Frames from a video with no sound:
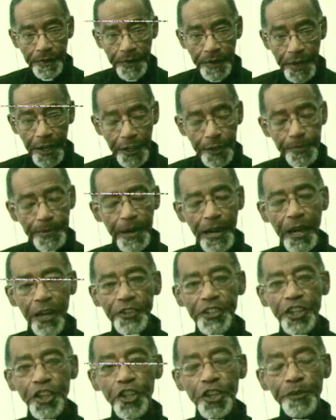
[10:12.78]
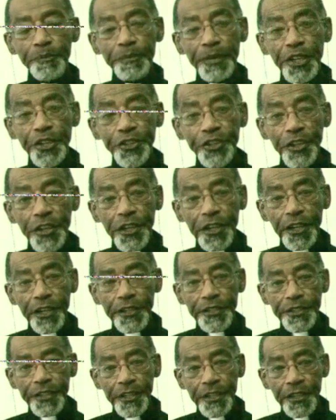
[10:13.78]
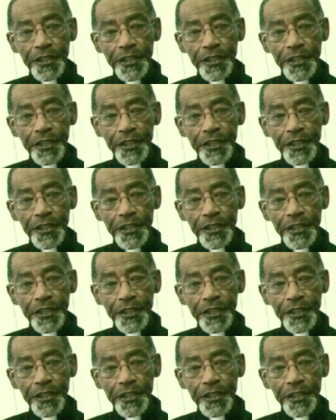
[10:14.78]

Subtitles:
It's because he couldn't be judged.